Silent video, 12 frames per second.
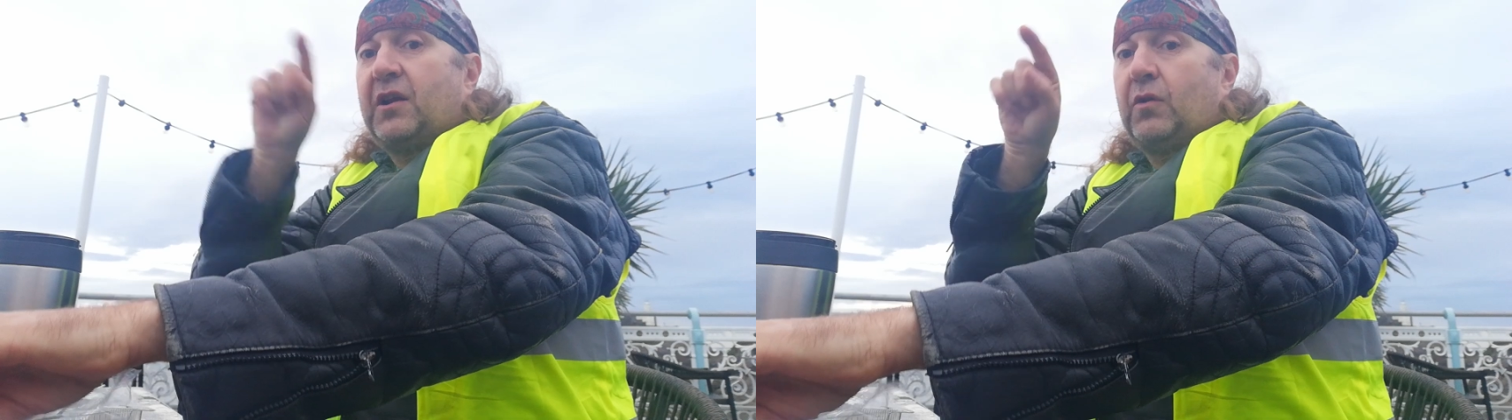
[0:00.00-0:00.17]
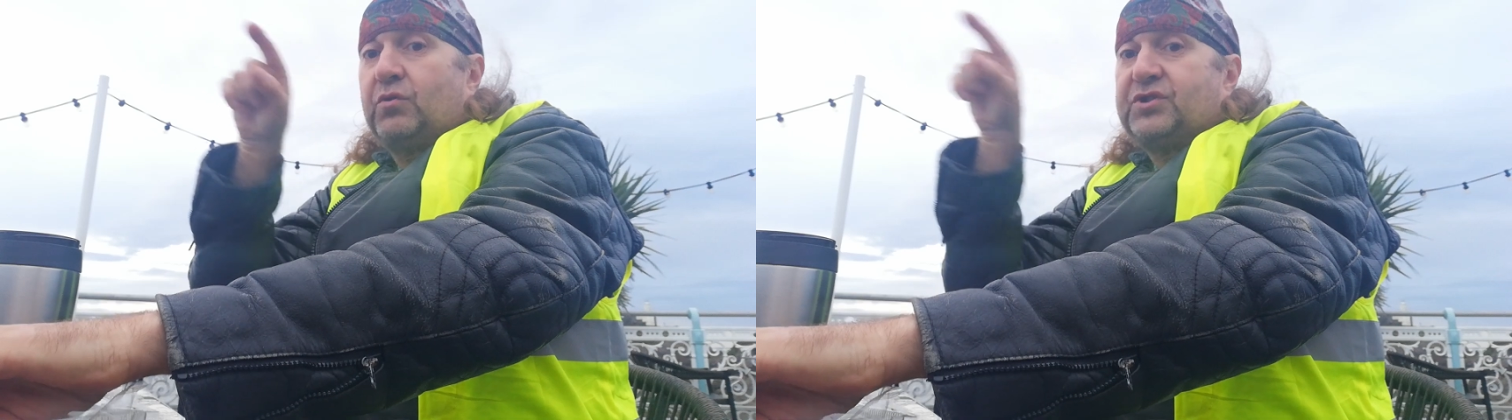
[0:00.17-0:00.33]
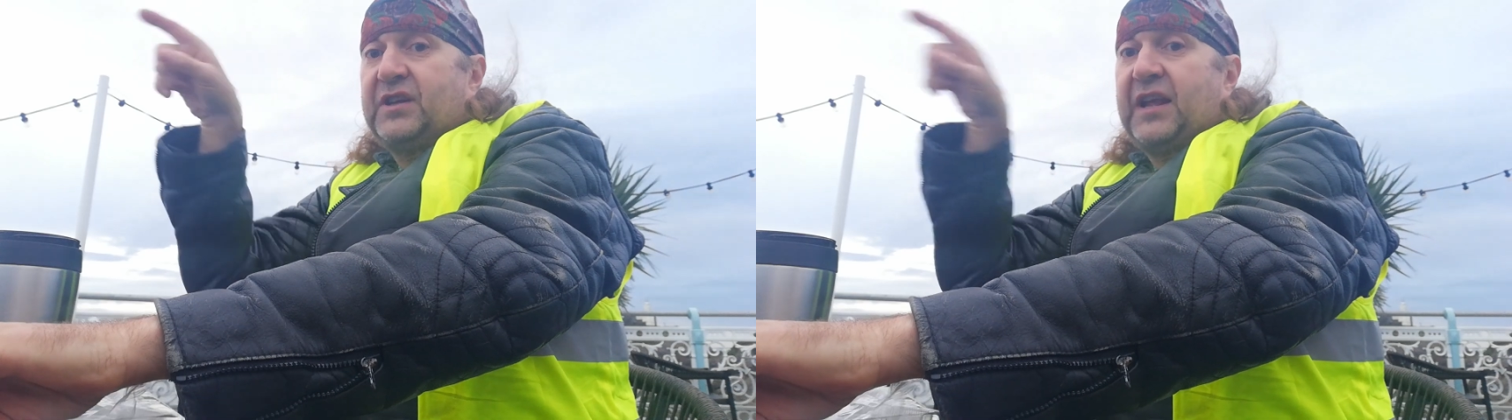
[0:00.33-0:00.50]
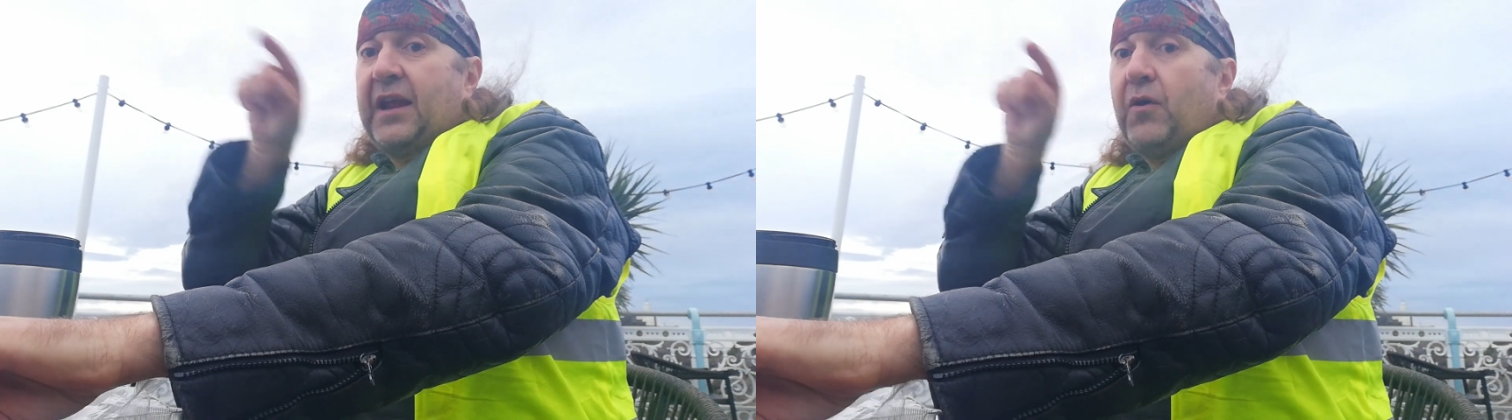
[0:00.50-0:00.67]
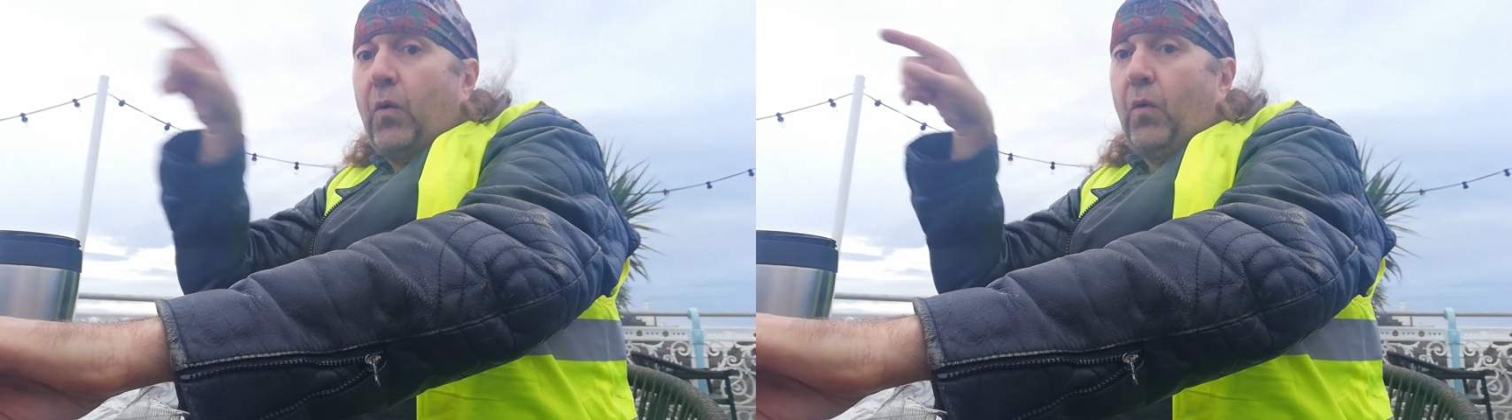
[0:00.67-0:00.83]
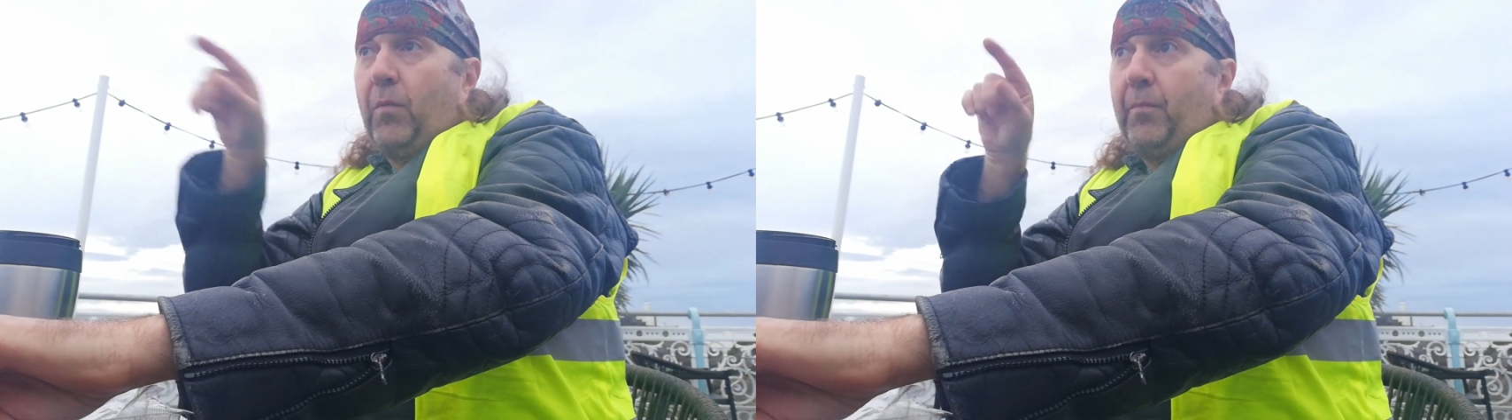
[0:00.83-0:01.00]
closer again
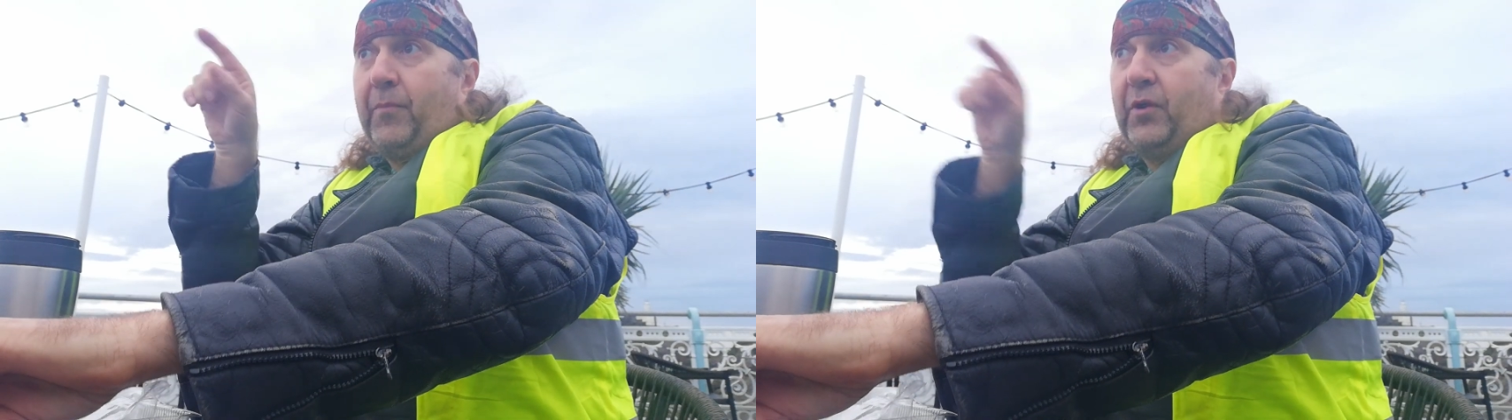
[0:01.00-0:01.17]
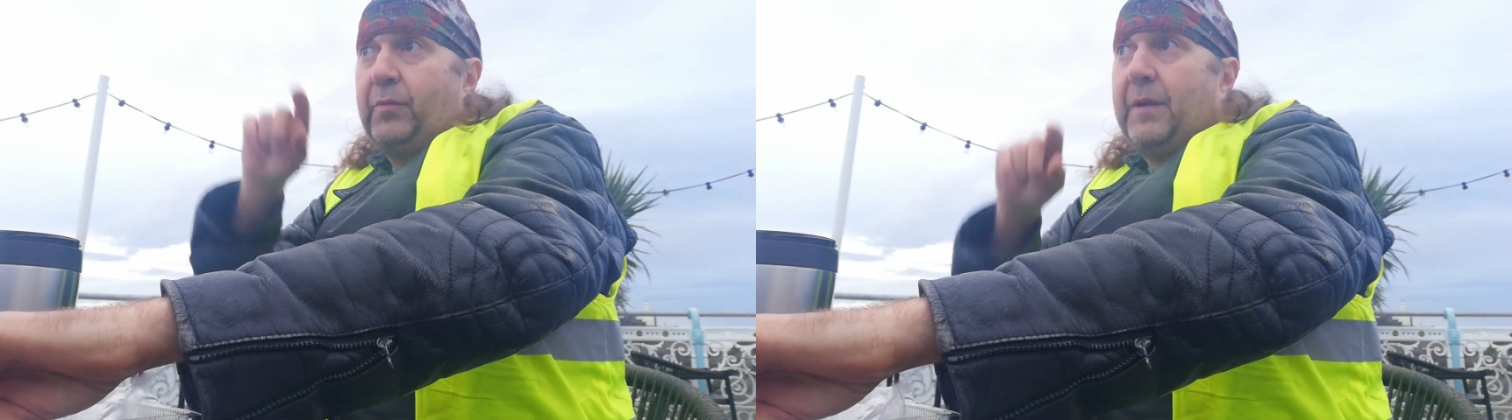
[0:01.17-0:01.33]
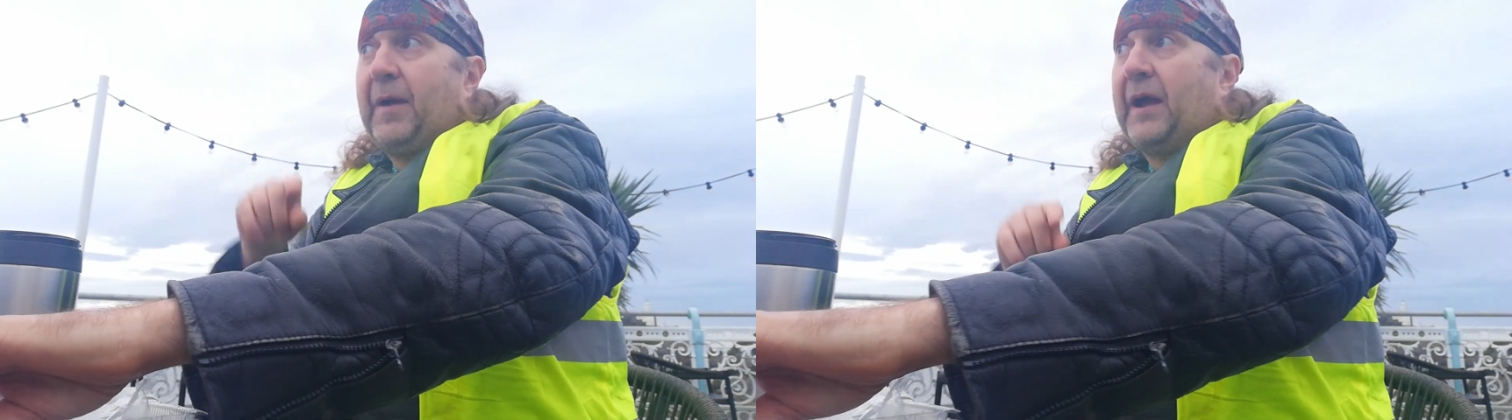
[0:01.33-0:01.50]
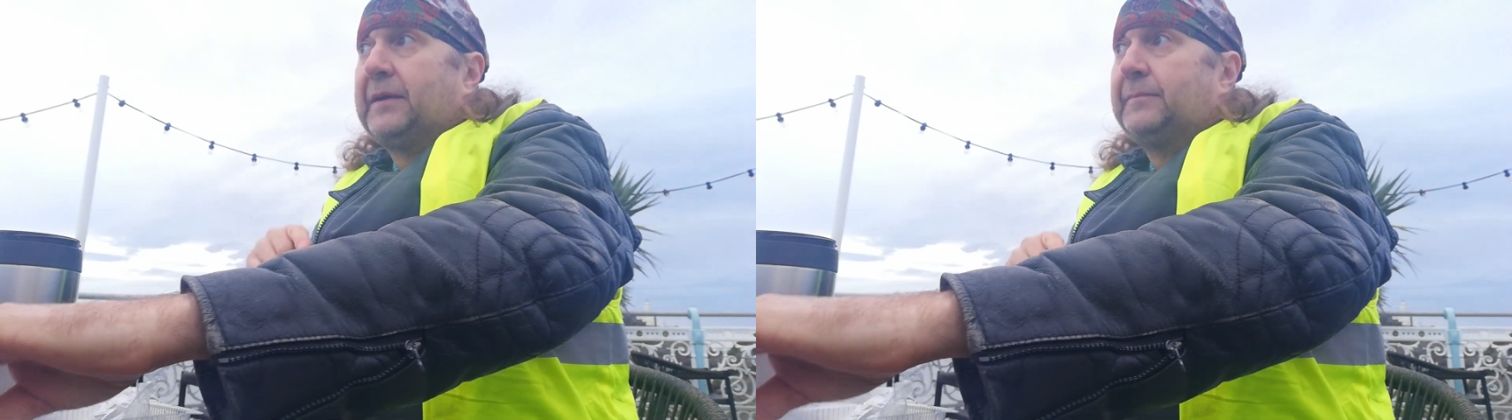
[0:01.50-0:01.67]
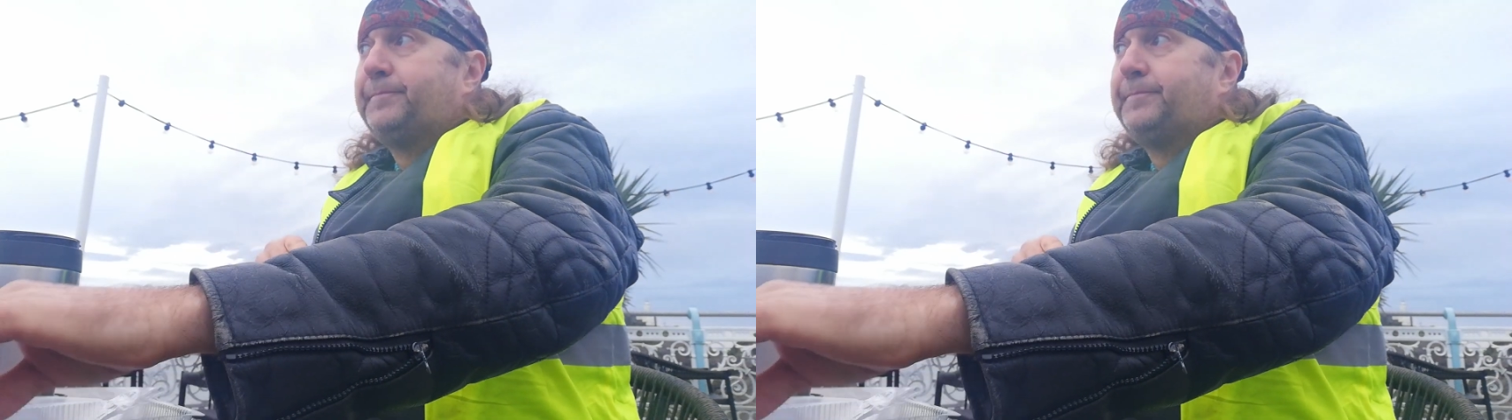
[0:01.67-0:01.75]
home on the way back